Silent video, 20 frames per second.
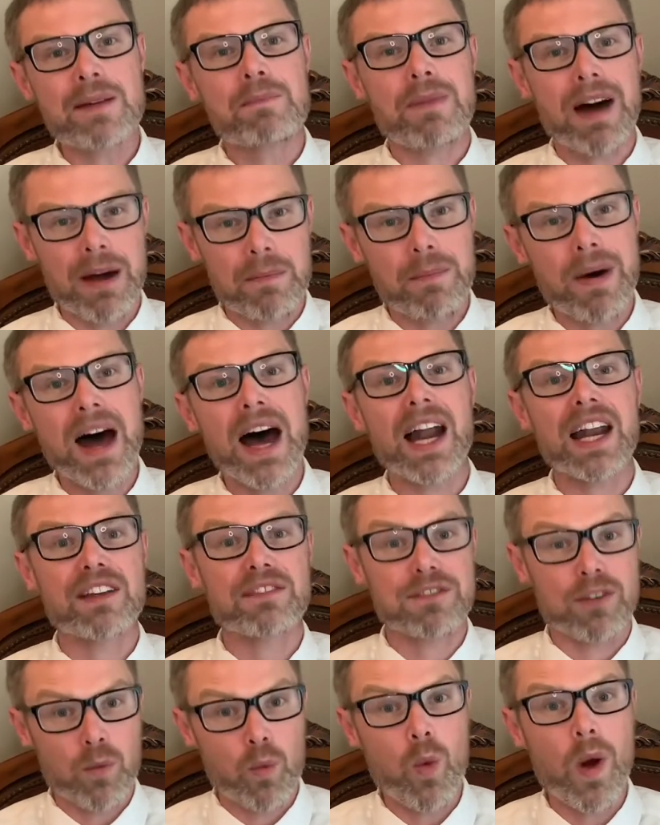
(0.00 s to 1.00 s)
my body
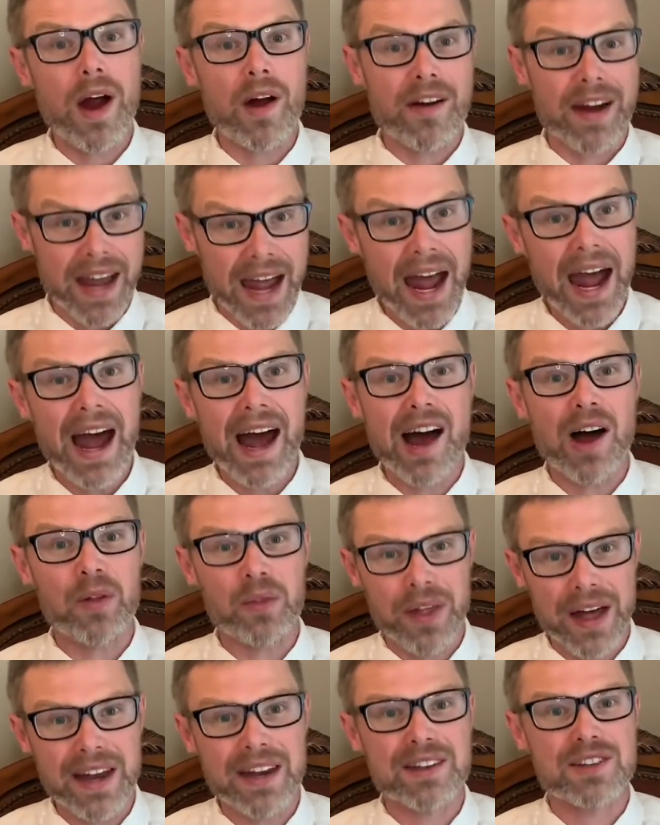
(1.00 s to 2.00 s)
from wearing
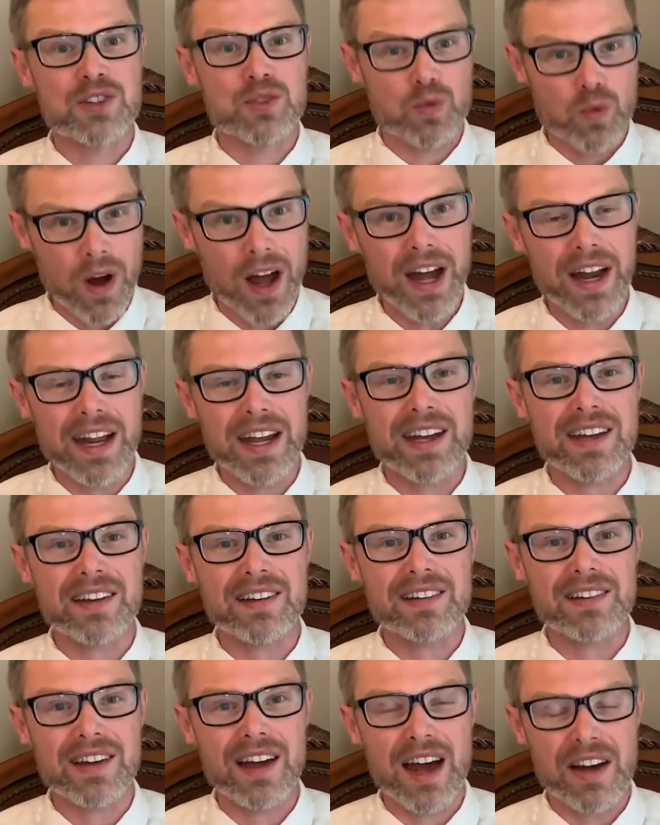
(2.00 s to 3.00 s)
out, that is, running,
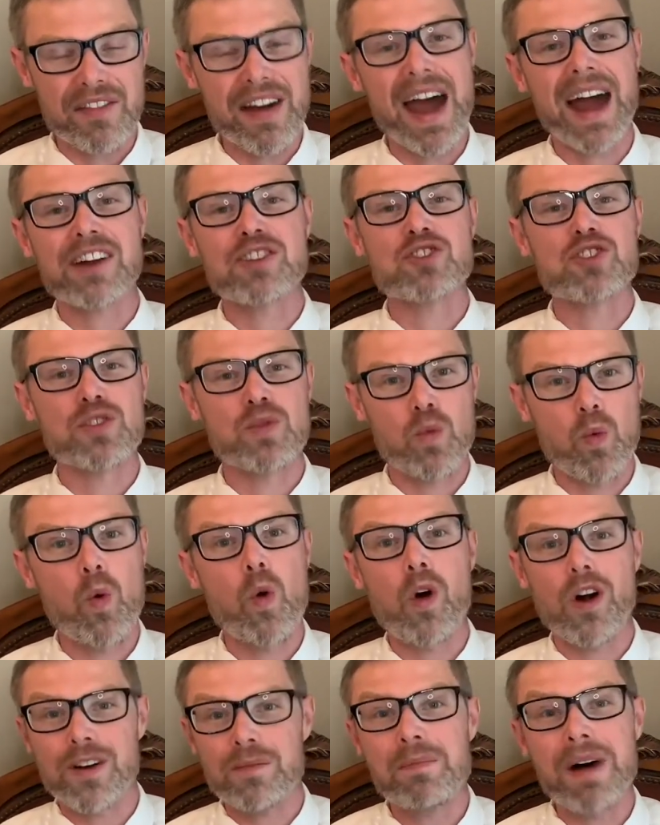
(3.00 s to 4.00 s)
I've actually
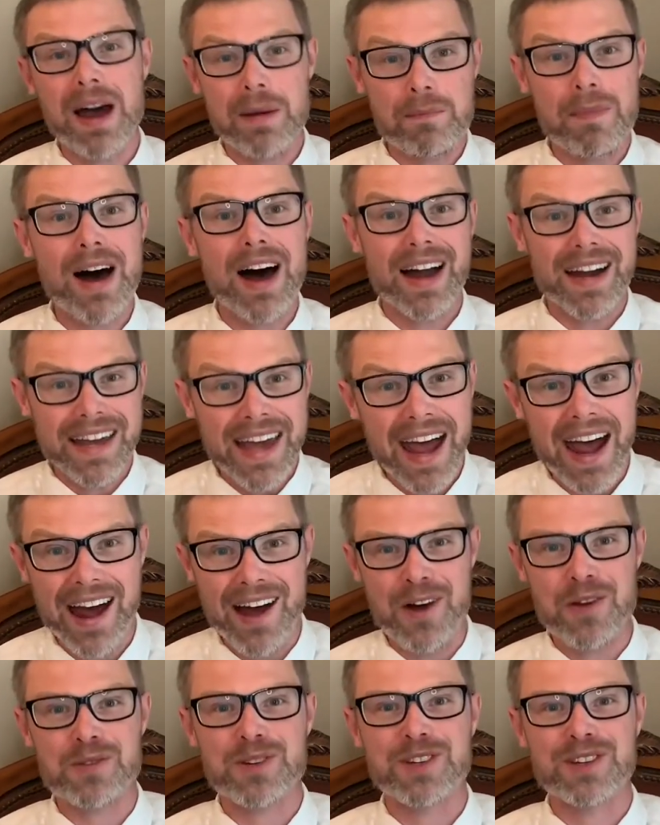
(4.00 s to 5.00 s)
worn my body
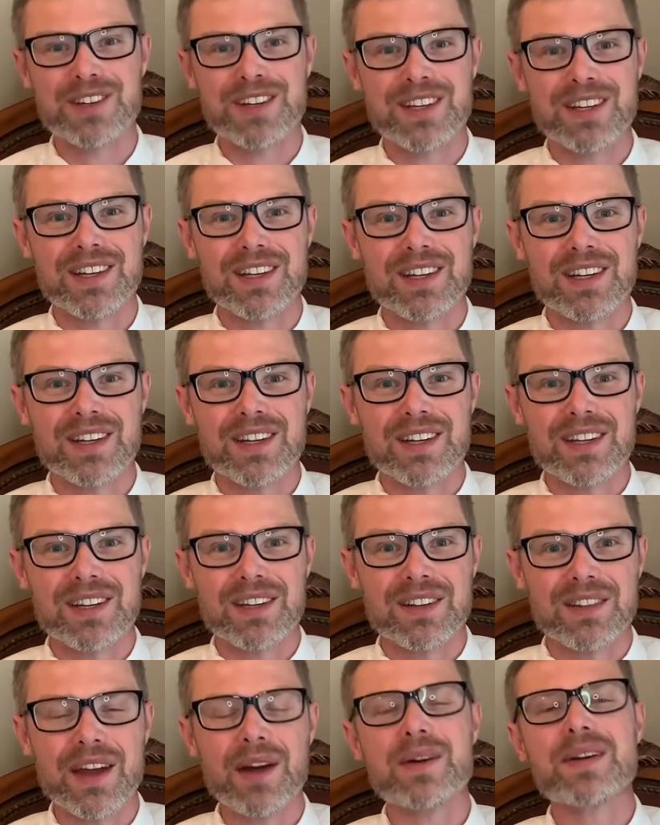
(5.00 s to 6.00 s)
out.
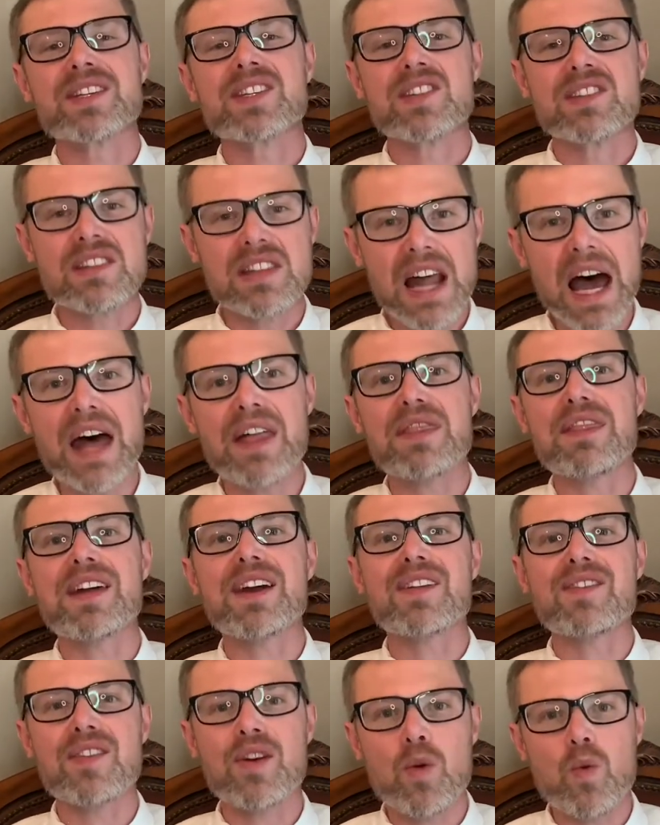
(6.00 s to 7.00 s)
There is
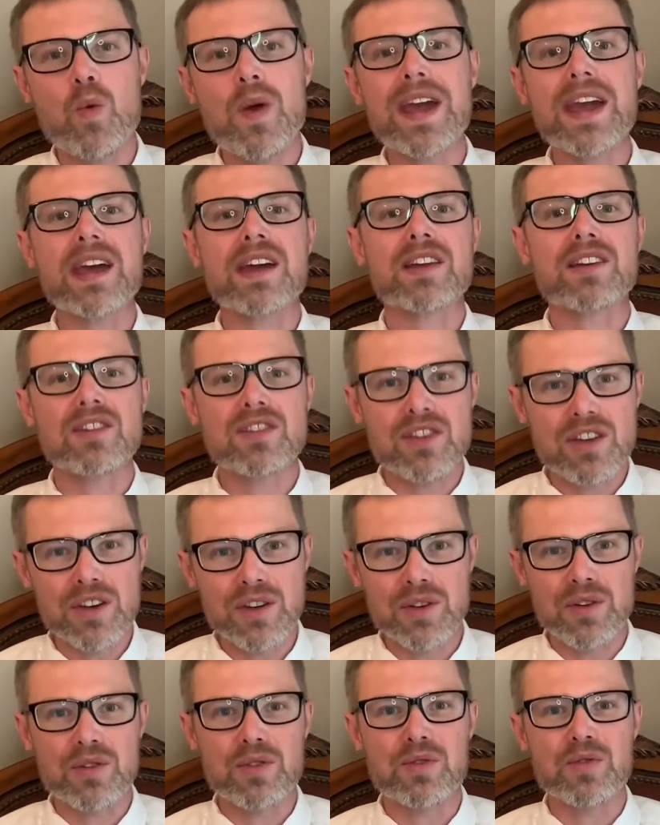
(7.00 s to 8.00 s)
nothing that we can
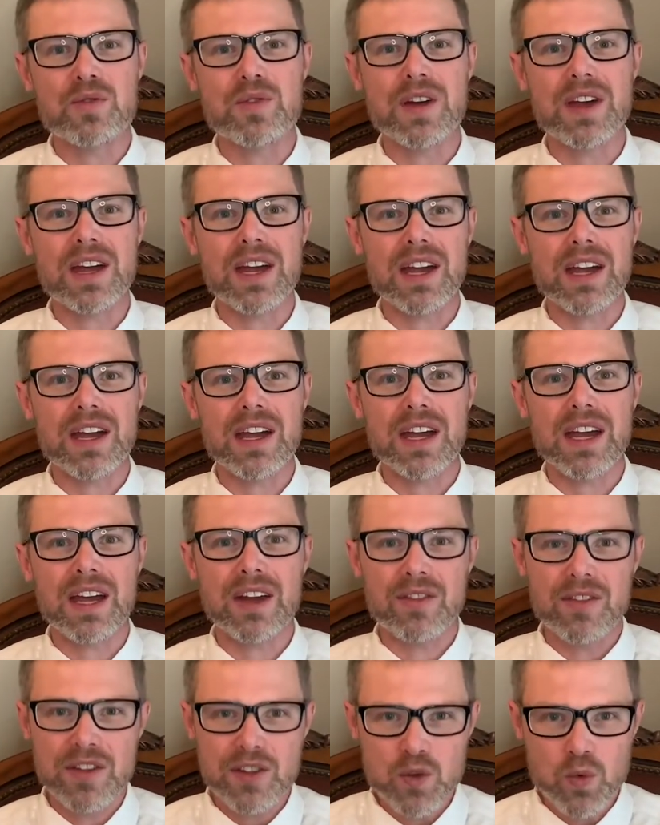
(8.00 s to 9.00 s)
do
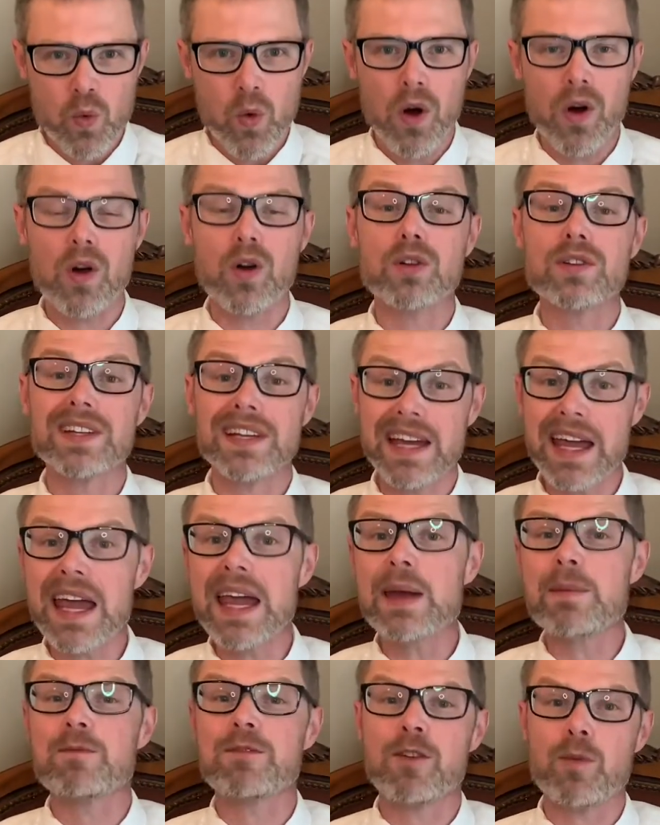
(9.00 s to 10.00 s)
in this world to
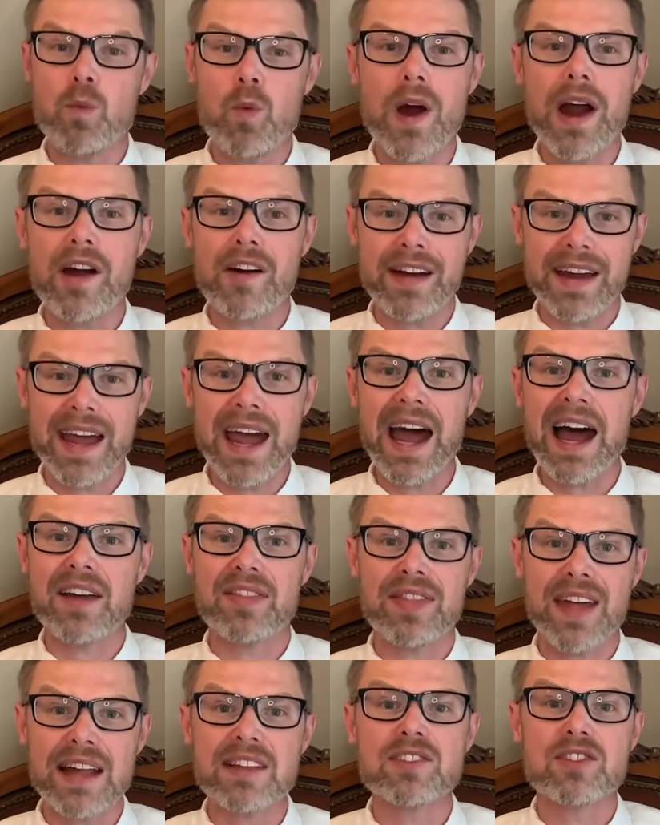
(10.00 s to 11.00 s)
keep from wearing
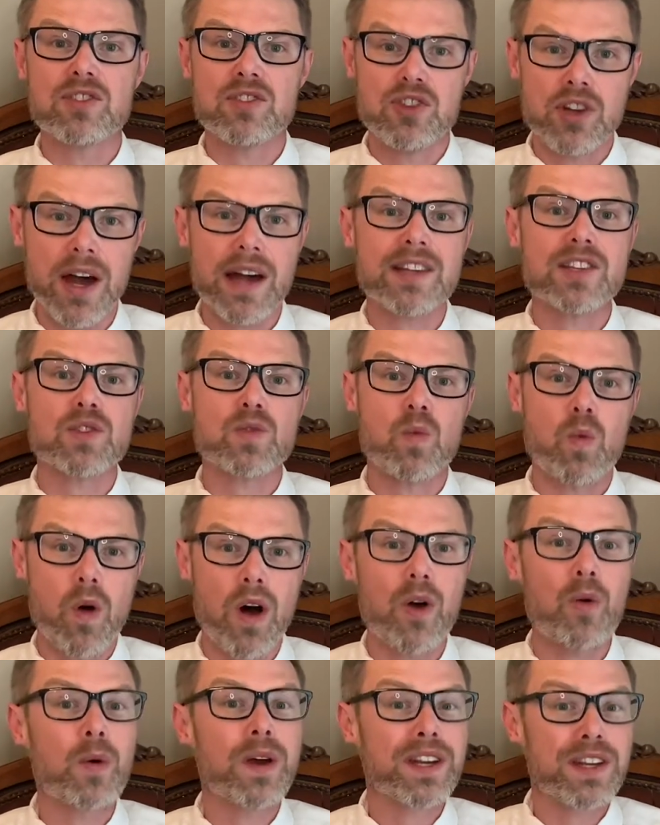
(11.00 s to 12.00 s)
out. That's just
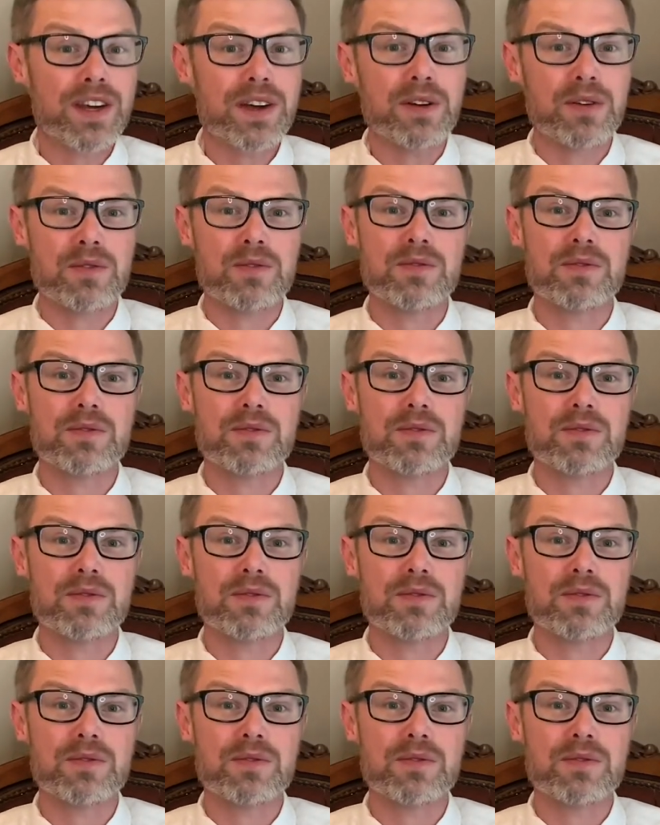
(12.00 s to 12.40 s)
what we do.